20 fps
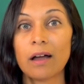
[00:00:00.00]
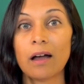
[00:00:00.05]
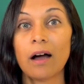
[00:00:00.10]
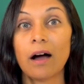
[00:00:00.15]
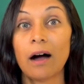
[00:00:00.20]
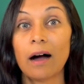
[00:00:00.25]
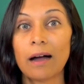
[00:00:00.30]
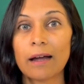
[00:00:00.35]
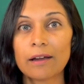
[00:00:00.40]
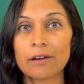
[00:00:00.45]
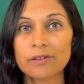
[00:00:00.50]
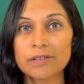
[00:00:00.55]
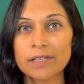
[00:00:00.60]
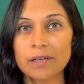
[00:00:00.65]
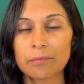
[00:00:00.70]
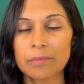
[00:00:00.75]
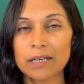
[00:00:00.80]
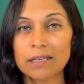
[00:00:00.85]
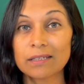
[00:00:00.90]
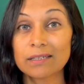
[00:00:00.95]
hire
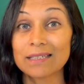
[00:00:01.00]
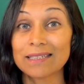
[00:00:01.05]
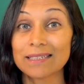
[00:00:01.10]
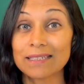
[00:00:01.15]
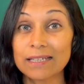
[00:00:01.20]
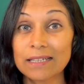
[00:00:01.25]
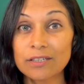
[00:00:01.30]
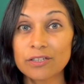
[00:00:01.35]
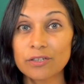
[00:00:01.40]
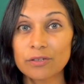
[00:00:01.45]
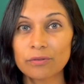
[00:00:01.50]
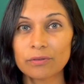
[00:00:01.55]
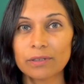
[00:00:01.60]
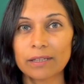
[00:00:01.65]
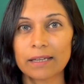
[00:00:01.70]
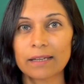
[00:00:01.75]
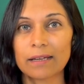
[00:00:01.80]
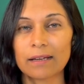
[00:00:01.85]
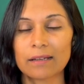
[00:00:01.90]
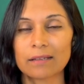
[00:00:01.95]
somebody to teach you,
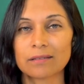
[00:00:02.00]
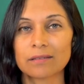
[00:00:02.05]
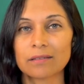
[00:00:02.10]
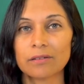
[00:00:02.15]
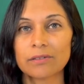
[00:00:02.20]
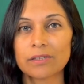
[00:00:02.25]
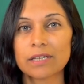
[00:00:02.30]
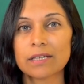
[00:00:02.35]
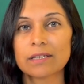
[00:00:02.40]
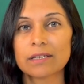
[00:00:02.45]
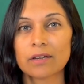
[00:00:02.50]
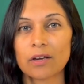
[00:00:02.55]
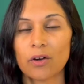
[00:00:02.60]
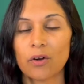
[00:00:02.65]
like a consultant,